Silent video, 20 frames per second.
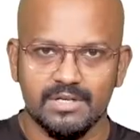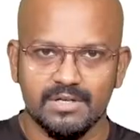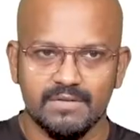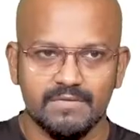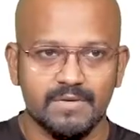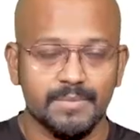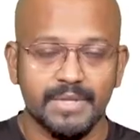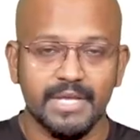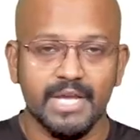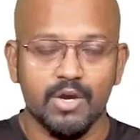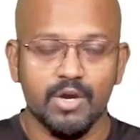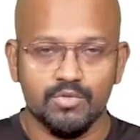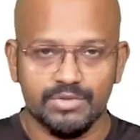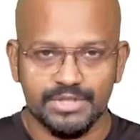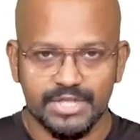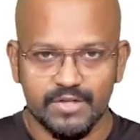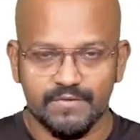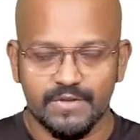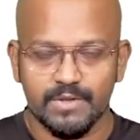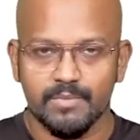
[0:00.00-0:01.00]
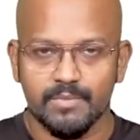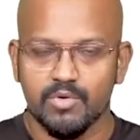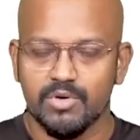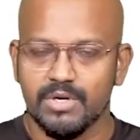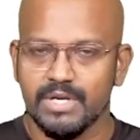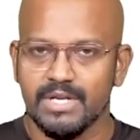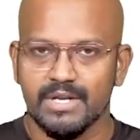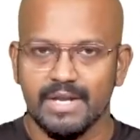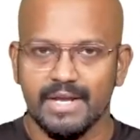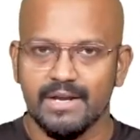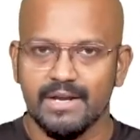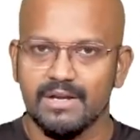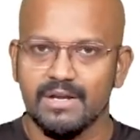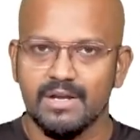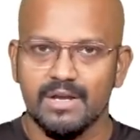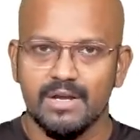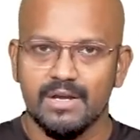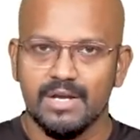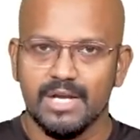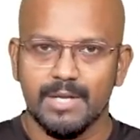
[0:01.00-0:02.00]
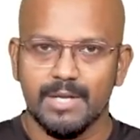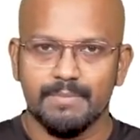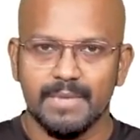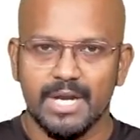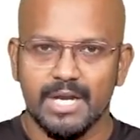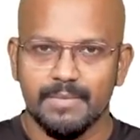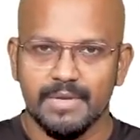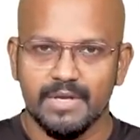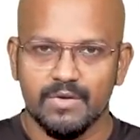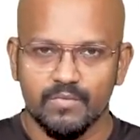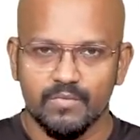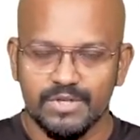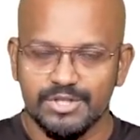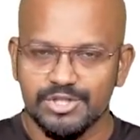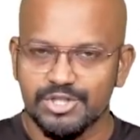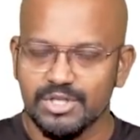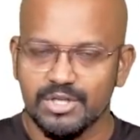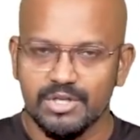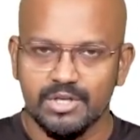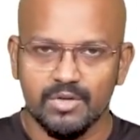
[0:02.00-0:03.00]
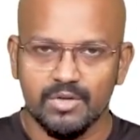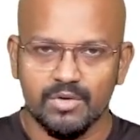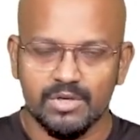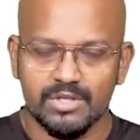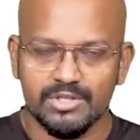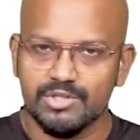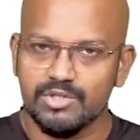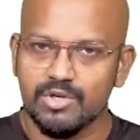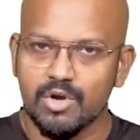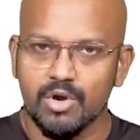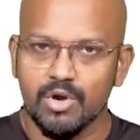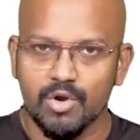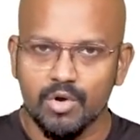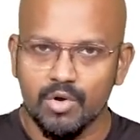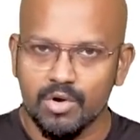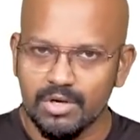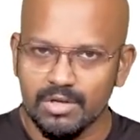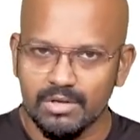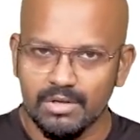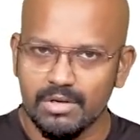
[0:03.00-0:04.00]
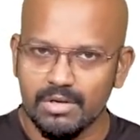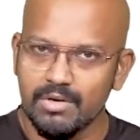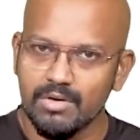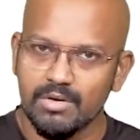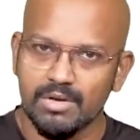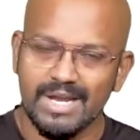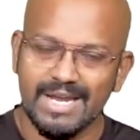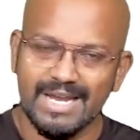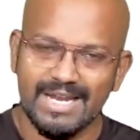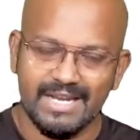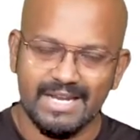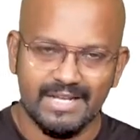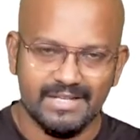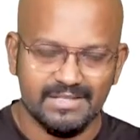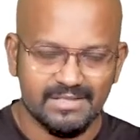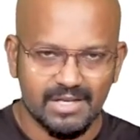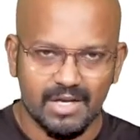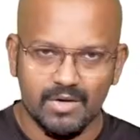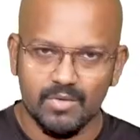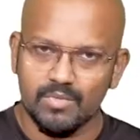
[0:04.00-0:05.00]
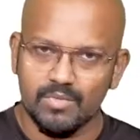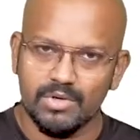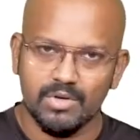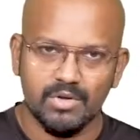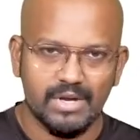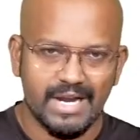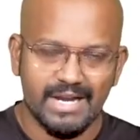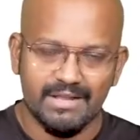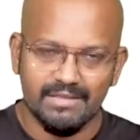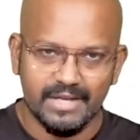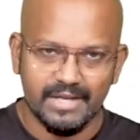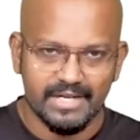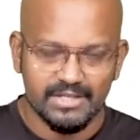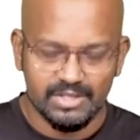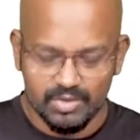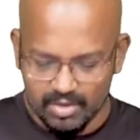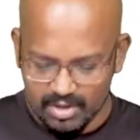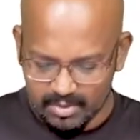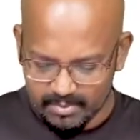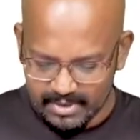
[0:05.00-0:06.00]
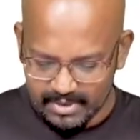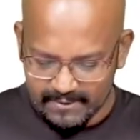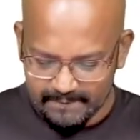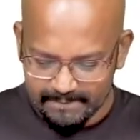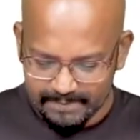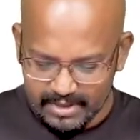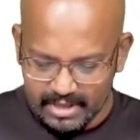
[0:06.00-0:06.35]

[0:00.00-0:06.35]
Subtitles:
from the outside of the body, like it might be a vision or a strong odor or any sound or anything it's going to be.